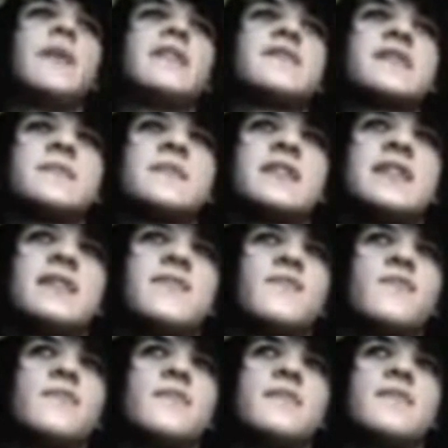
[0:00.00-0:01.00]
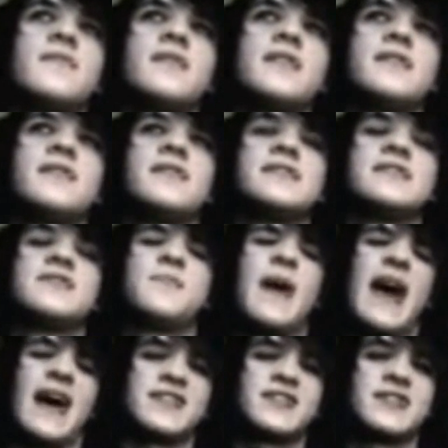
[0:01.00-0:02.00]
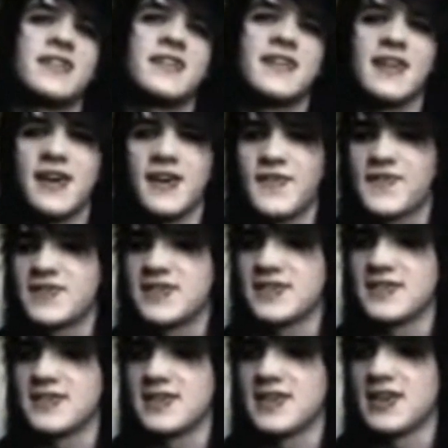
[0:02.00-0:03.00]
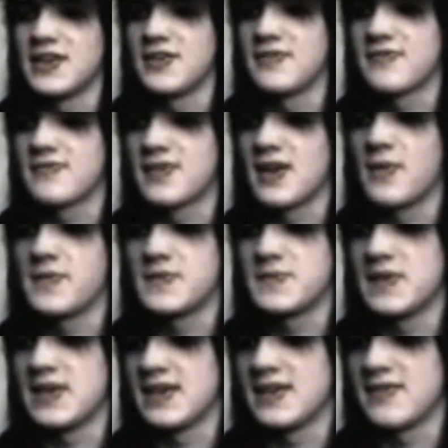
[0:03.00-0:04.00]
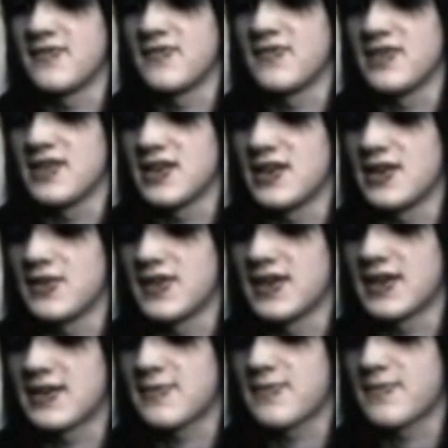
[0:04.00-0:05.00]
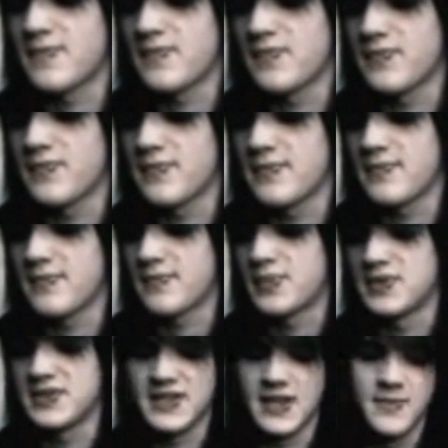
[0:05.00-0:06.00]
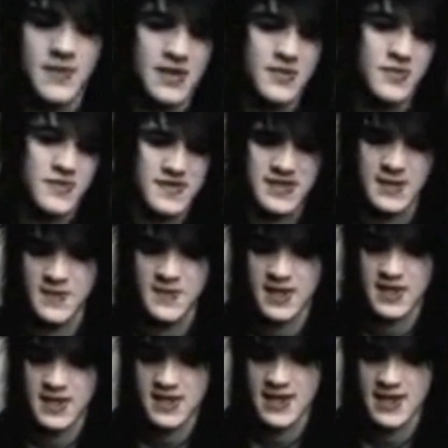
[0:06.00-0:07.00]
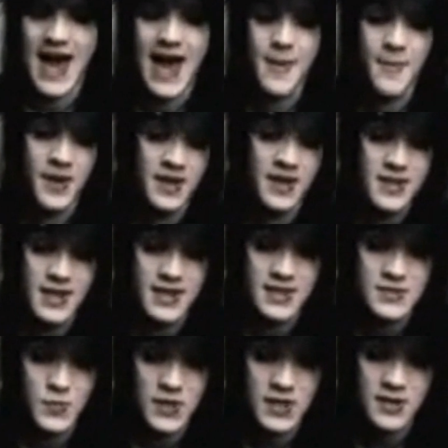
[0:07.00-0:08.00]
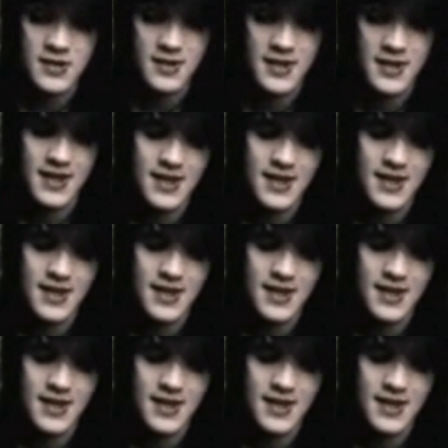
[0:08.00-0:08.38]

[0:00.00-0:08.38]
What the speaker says: mean, if somebody is passionate enough to, come up to me and, present me with something that I might think is weird,